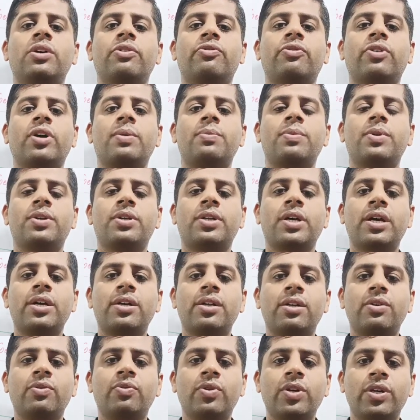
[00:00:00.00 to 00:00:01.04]
from the
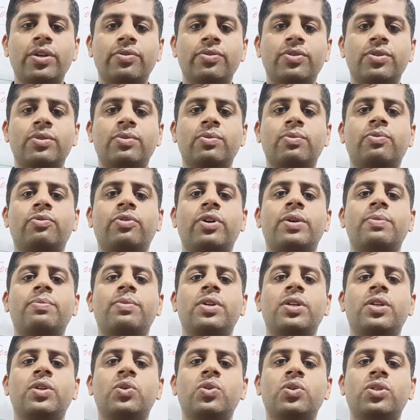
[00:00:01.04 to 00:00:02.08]
tidal waves, from
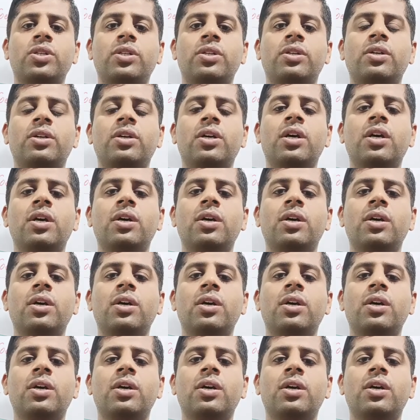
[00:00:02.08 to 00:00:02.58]
the erosion.